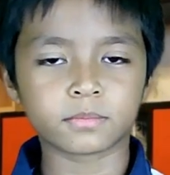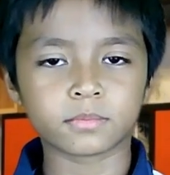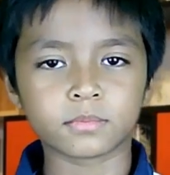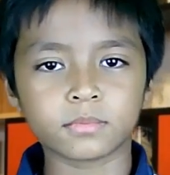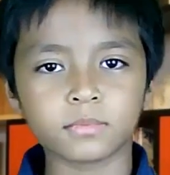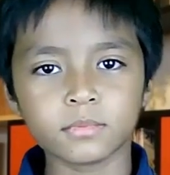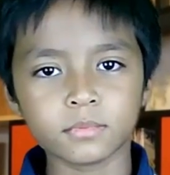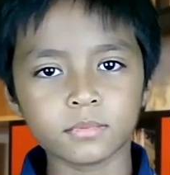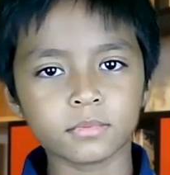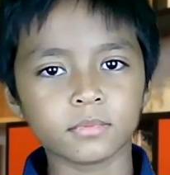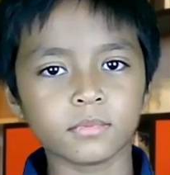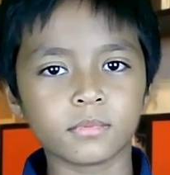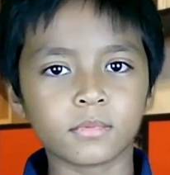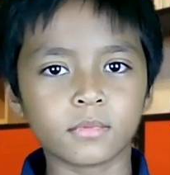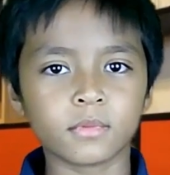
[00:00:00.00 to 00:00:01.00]

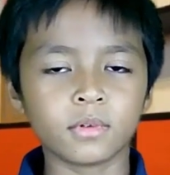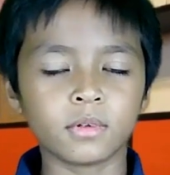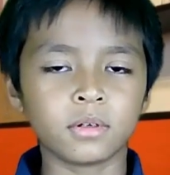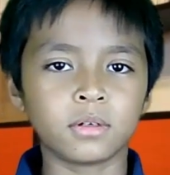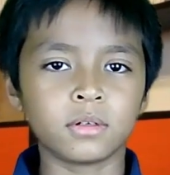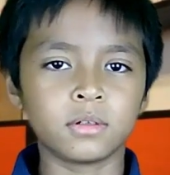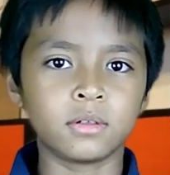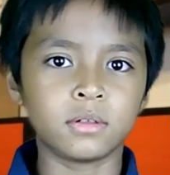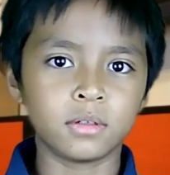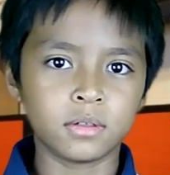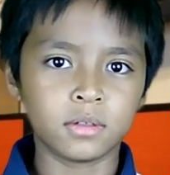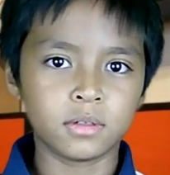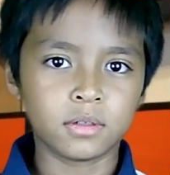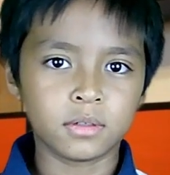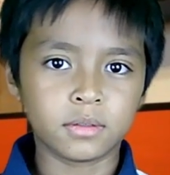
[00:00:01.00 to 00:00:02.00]

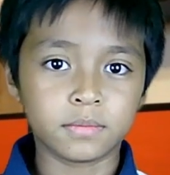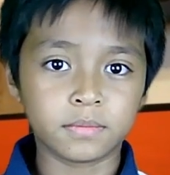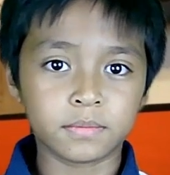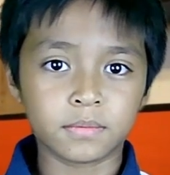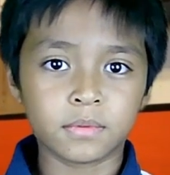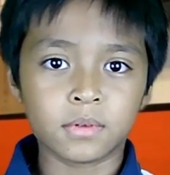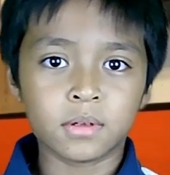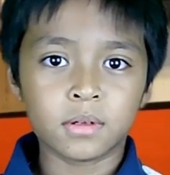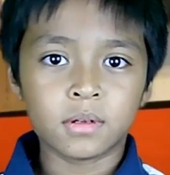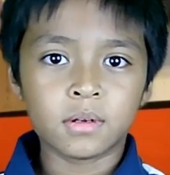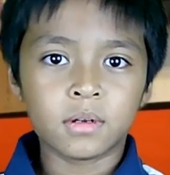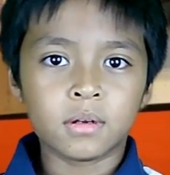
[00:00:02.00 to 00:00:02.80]
Nothing is said.